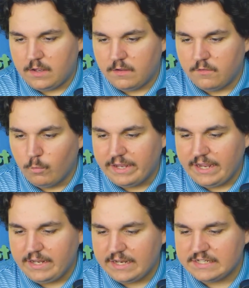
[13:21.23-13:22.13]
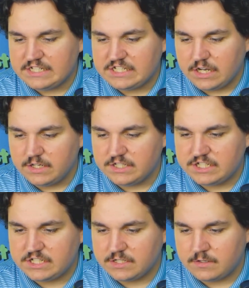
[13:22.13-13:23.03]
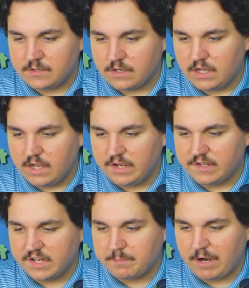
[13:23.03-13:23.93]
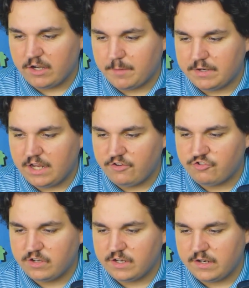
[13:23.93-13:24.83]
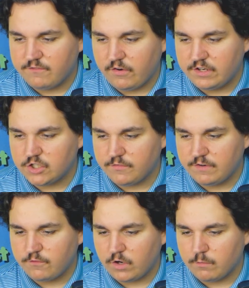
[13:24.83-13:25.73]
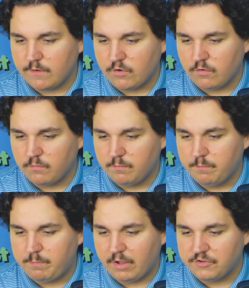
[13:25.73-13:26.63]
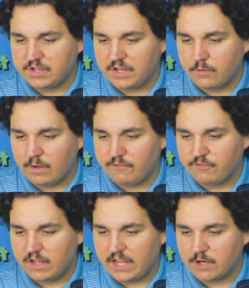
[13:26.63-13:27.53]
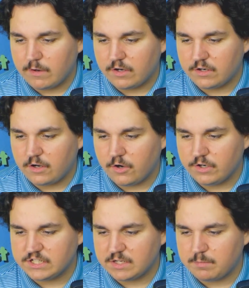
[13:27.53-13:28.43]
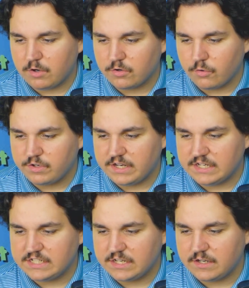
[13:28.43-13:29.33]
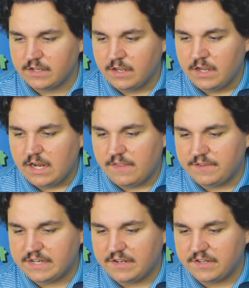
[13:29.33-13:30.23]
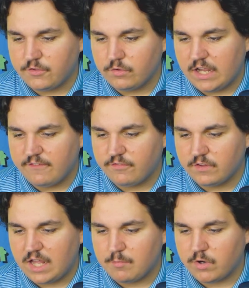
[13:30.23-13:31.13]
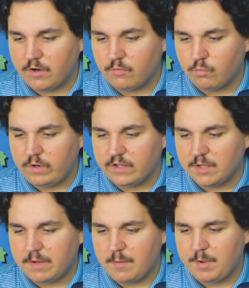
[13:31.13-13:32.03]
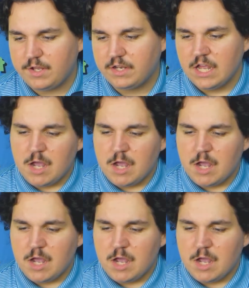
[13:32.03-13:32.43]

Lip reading: Wicked in stunts is an inspired nomination and very deserving for a review of belting while flying around on a harness and parkour dancing and the Dancing Through Life library wheel, in my opinion.